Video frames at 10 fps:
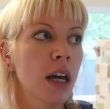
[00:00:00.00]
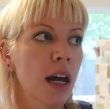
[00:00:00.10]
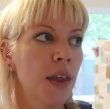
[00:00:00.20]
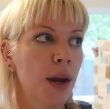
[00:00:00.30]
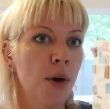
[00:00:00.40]

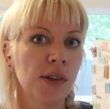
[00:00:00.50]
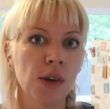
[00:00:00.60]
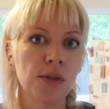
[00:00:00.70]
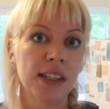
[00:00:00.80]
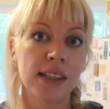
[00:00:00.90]
And then I'm
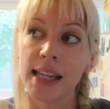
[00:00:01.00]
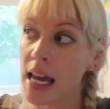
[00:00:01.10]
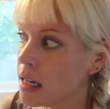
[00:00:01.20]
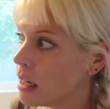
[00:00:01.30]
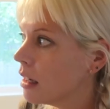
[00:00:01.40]
also
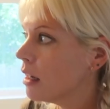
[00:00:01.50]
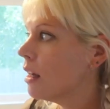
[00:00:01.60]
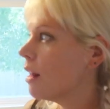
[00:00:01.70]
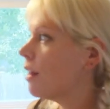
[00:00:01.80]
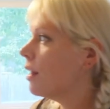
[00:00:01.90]
staining
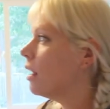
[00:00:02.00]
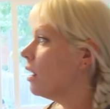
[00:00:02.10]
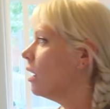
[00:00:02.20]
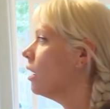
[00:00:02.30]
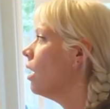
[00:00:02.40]

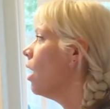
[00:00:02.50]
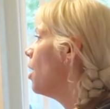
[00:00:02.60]
the